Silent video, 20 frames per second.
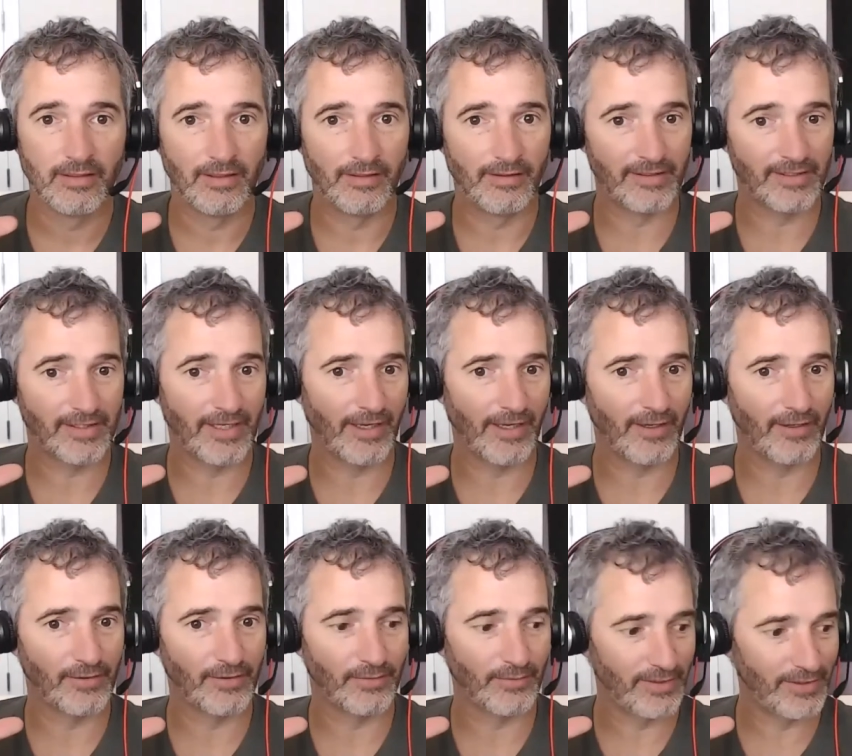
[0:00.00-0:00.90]
And this guy
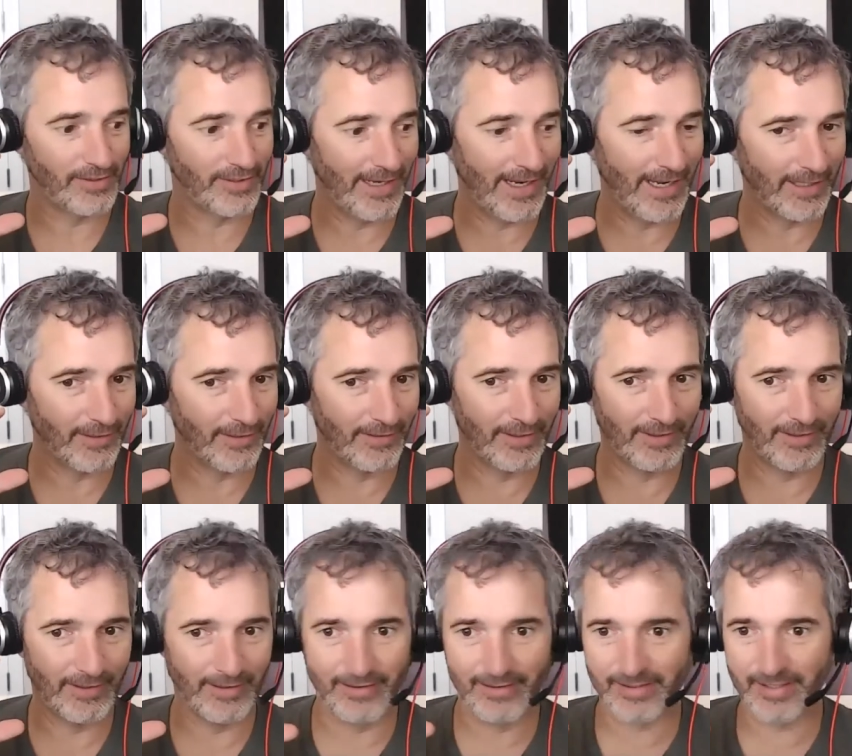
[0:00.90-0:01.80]
goes, "Was it accurate?"
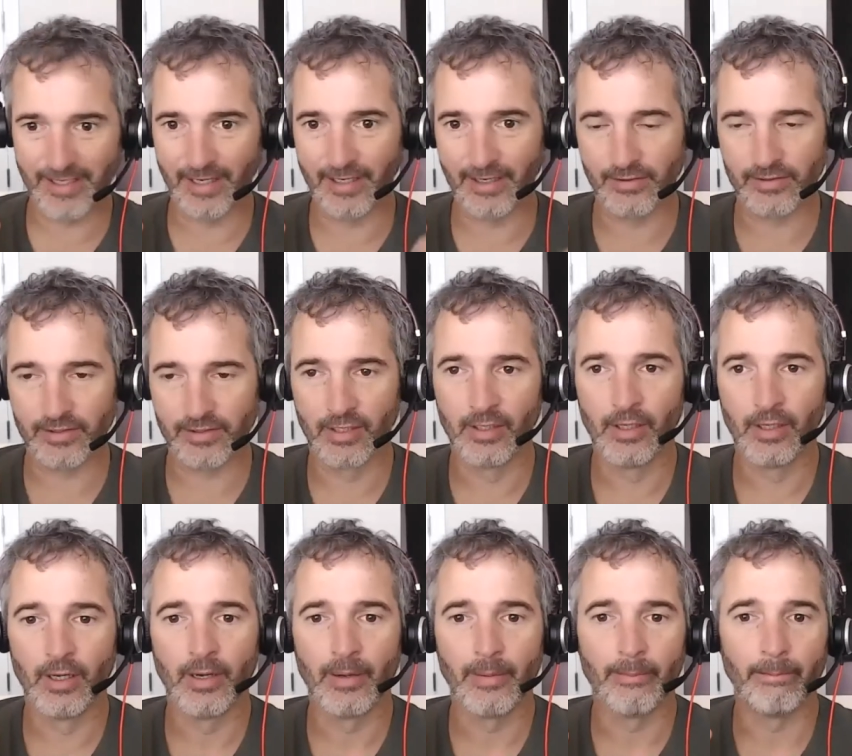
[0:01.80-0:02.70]
And this guy goes,
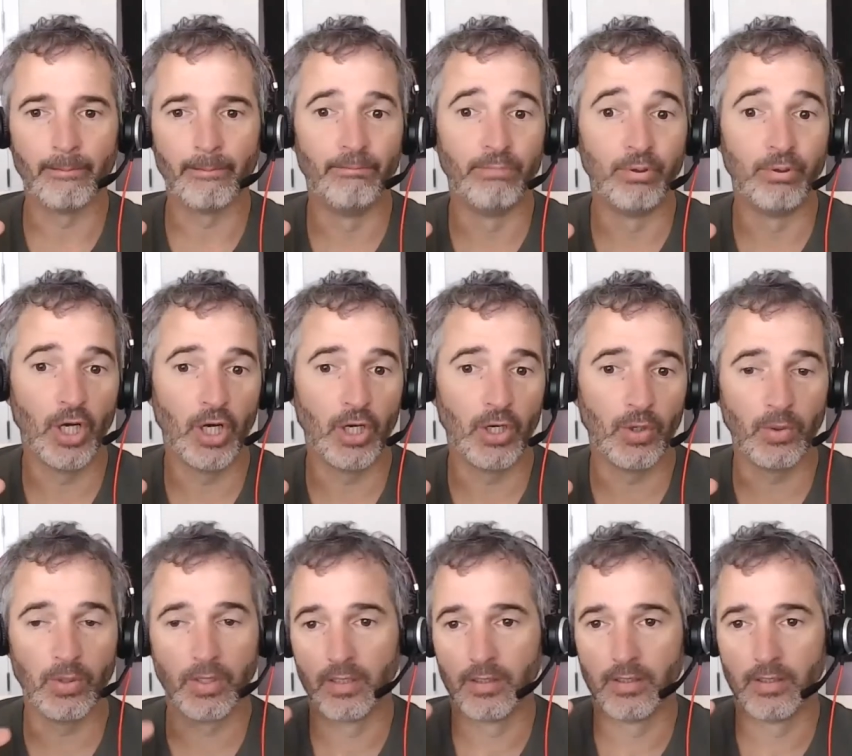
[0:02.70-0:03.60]
"Bro,
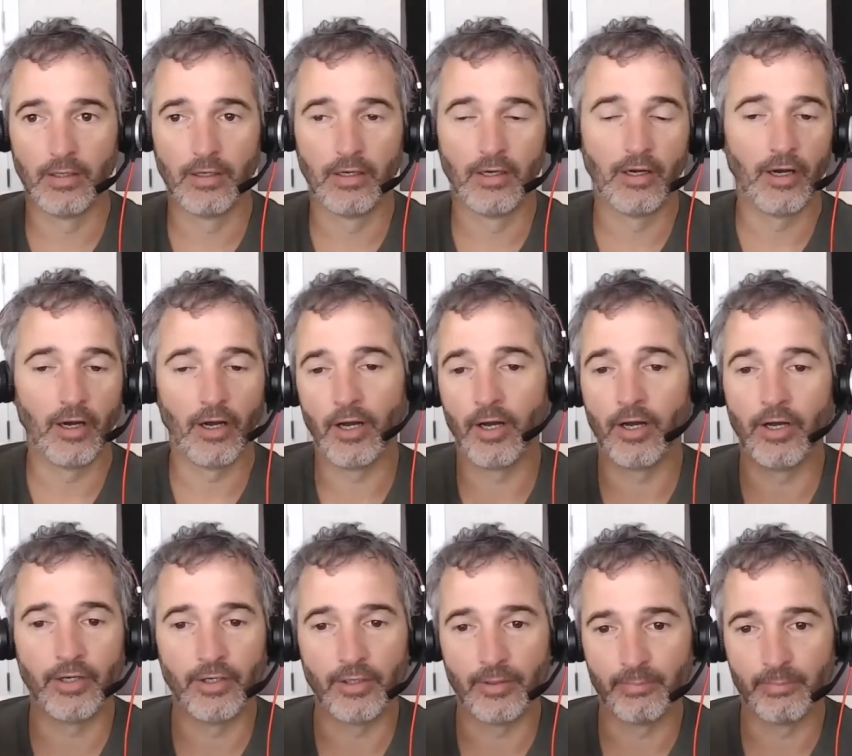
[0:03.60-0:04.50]
one
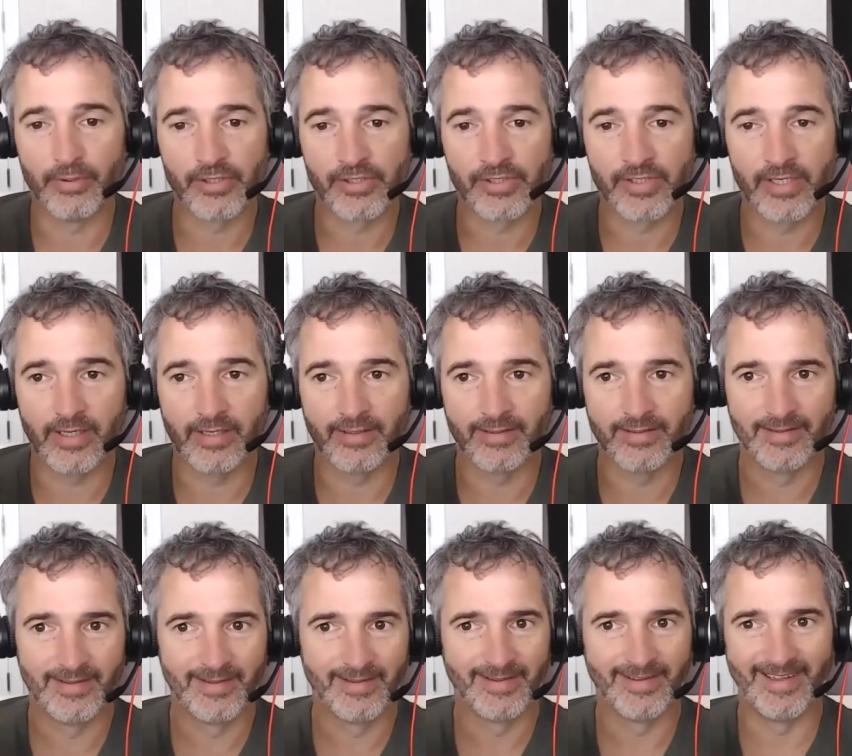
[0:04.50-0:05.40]
hundred percent.
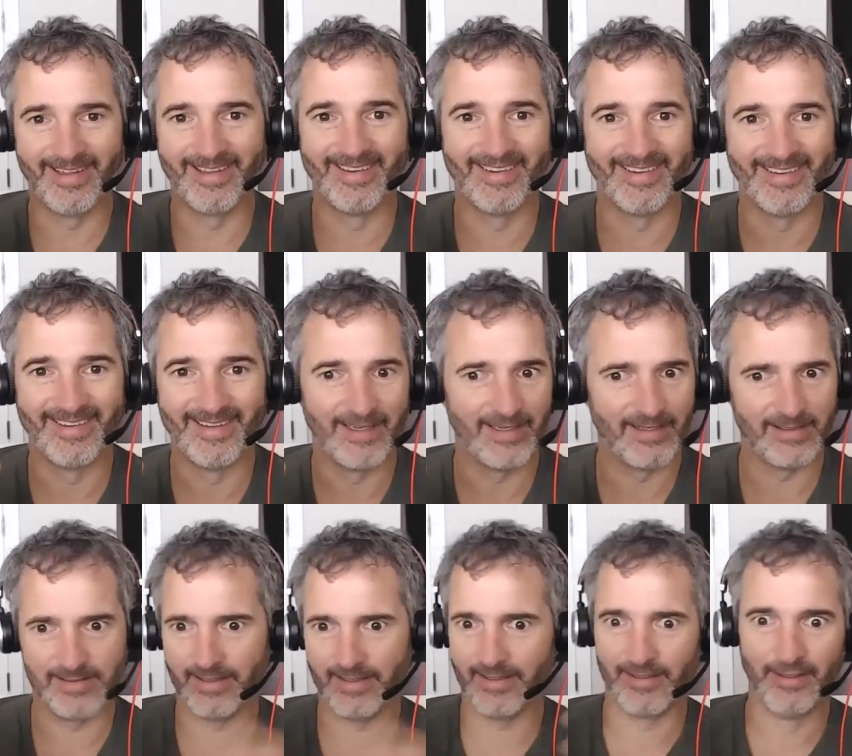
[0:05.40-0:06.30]
He's
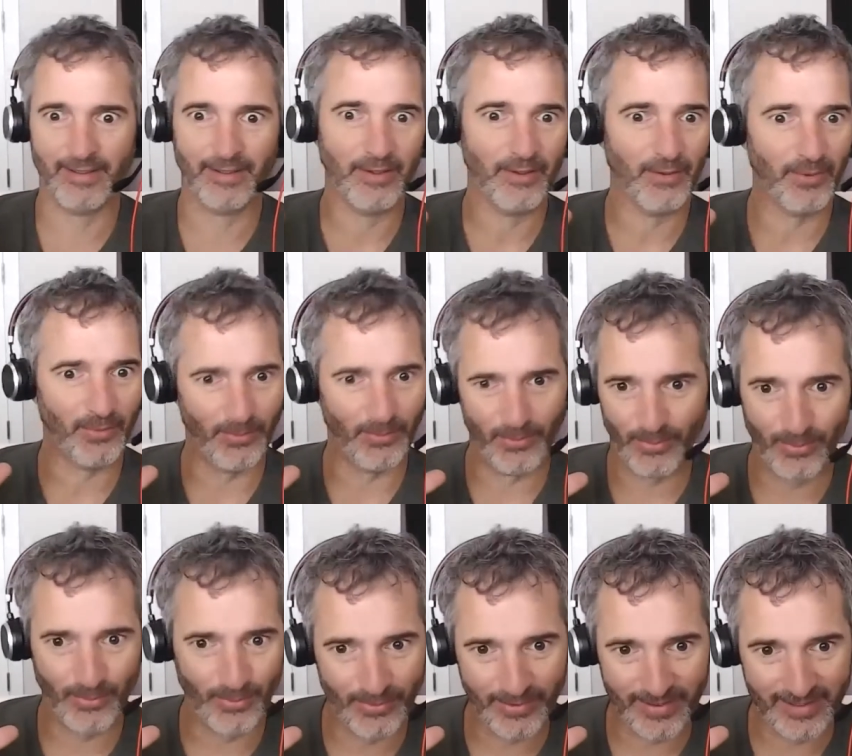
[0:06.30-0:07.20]
like,
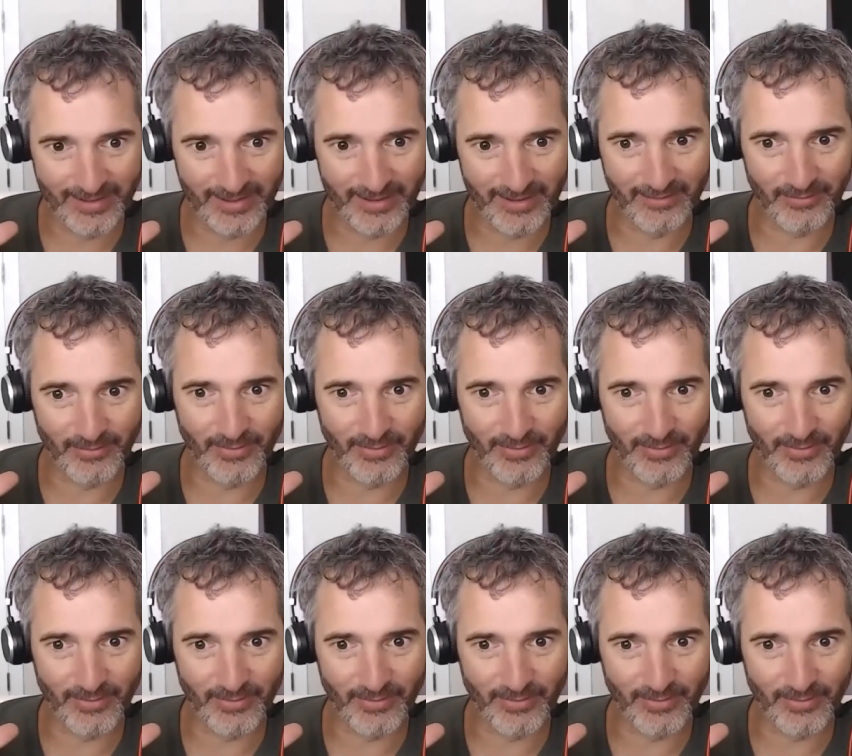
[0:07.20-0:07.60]
"What do you,